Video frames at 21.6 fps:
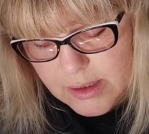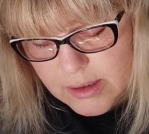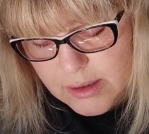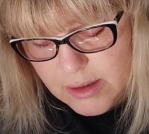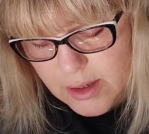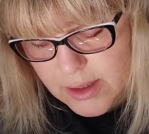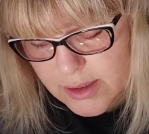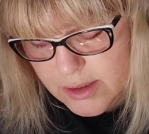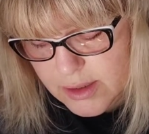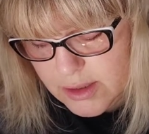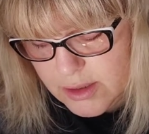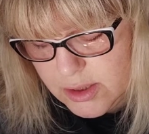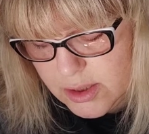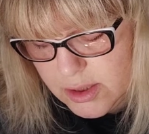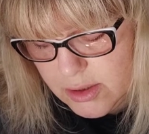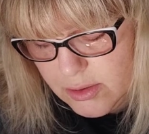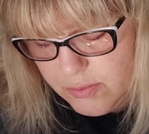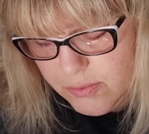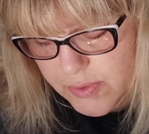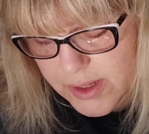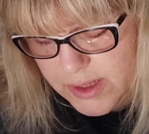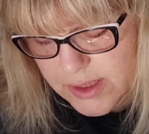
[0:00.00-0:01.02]
like the
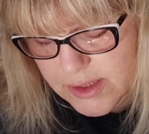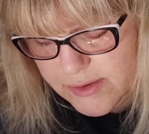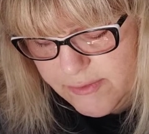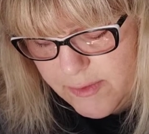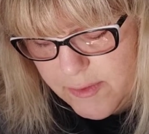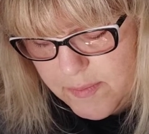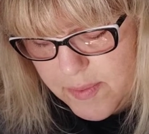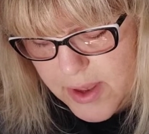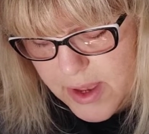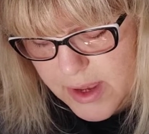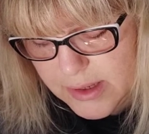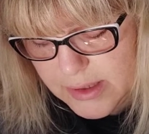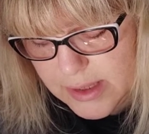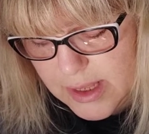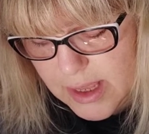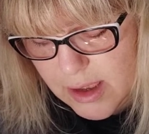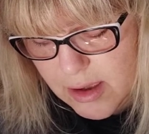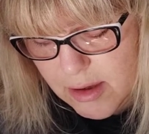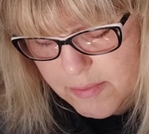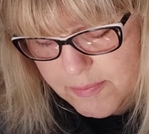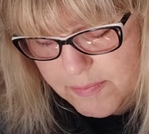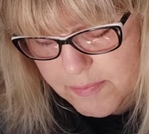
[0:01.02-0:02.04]
two wings of a bird, they
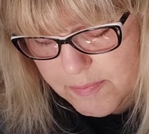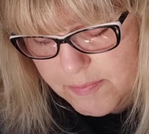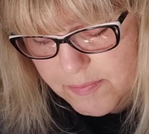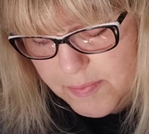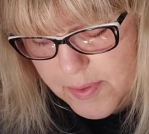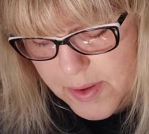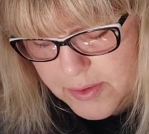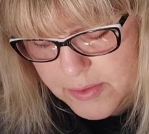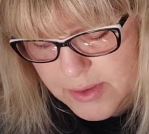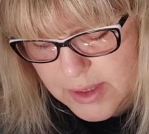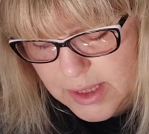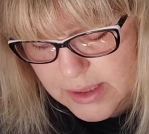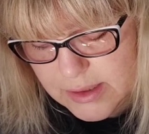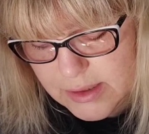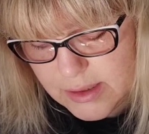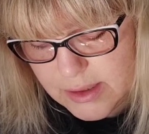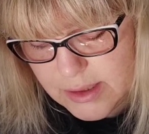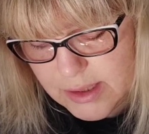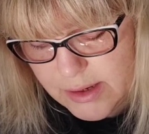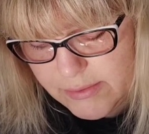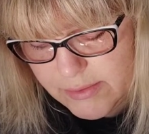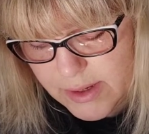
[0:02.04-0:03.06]
are both
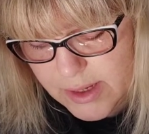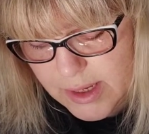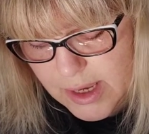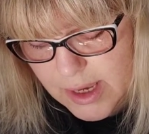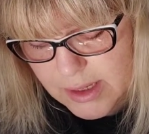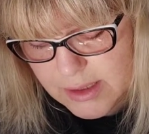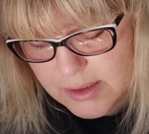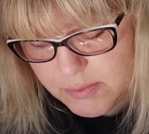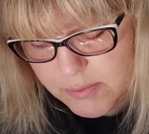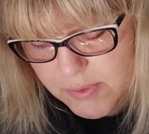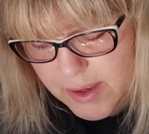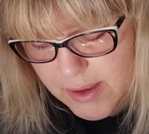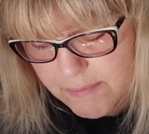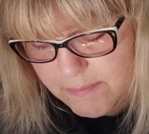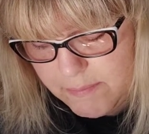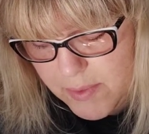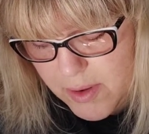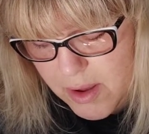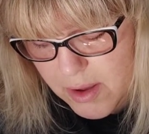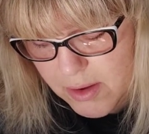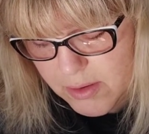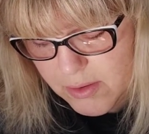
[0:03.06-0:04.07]
necessary as we
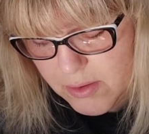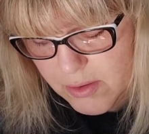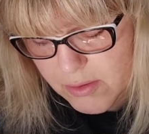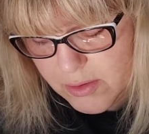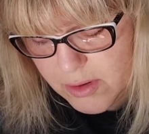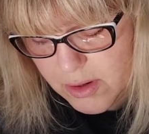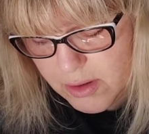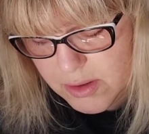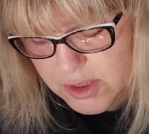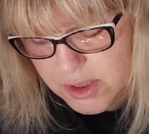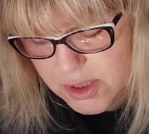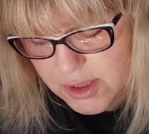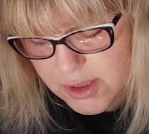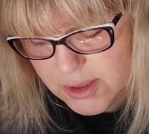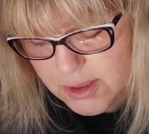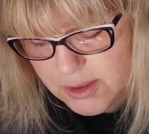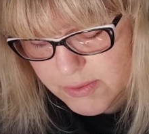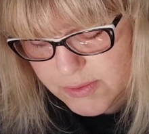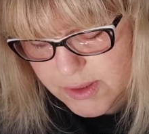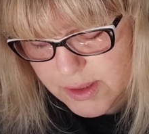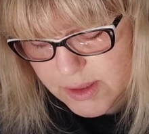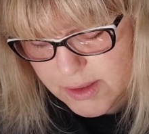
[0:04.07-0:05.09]
embark on our journey
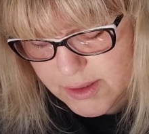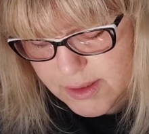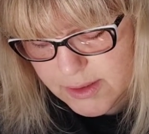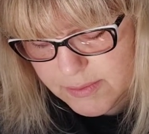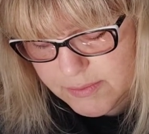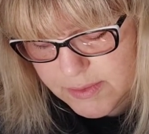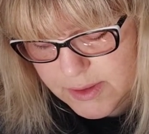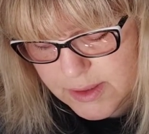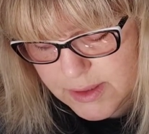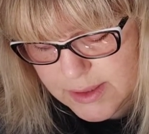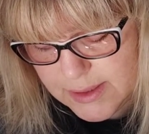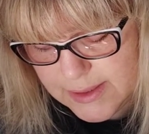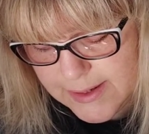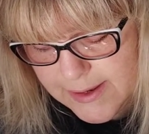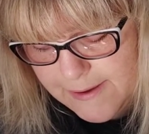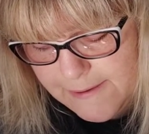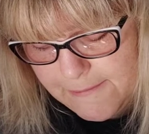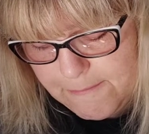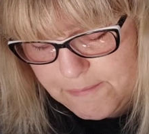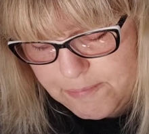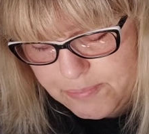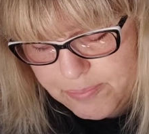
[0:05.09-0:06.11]
to enlightenment,
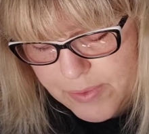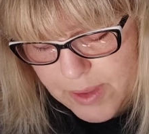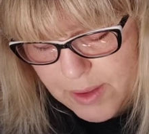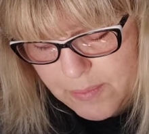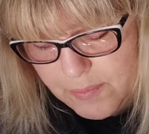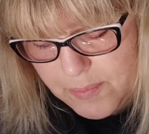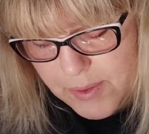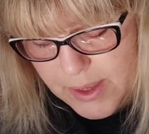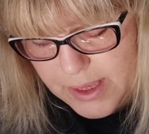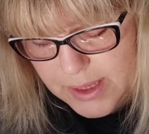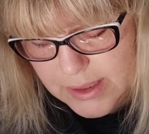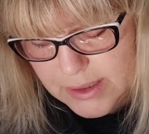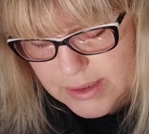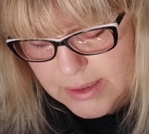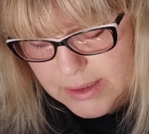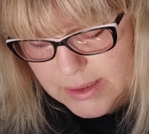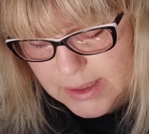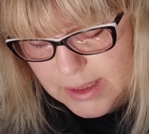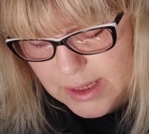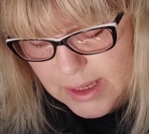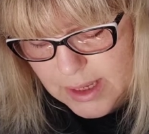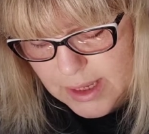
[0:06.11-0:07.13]
be
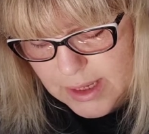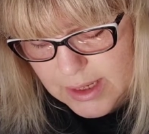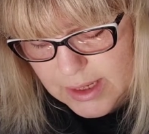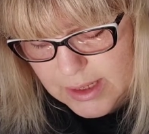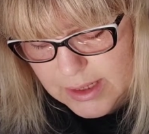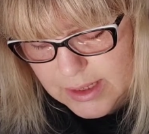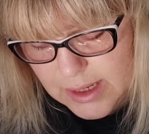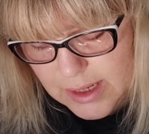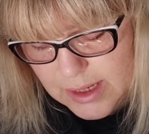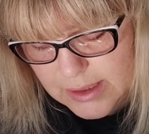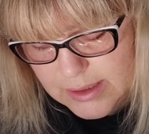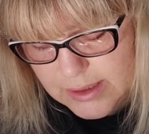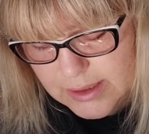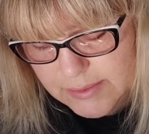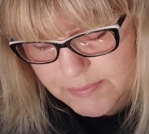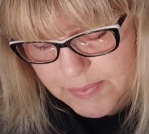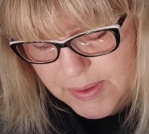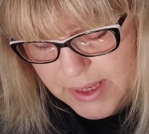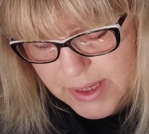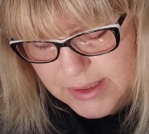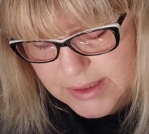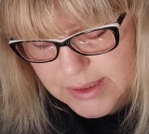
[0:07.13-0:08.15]
it a
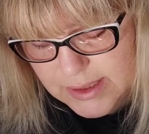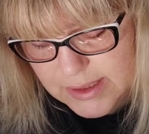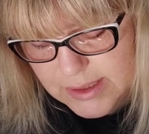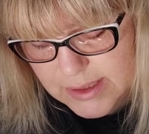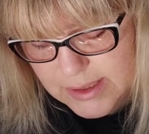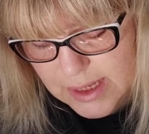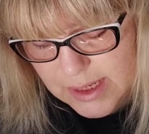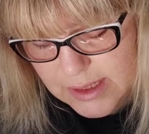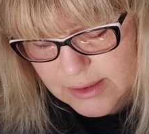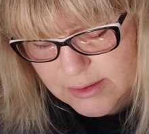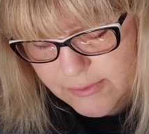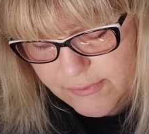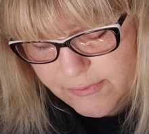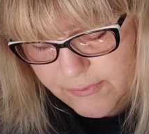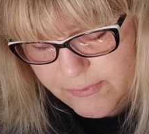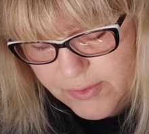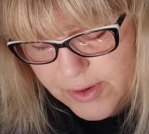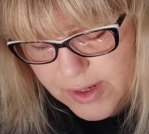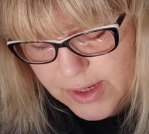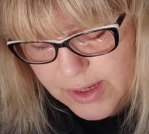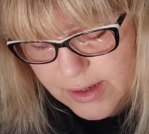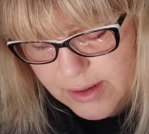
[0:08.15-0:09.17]
state of
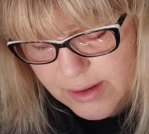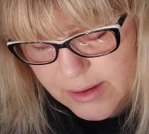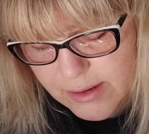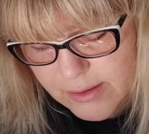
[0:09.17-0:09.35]
free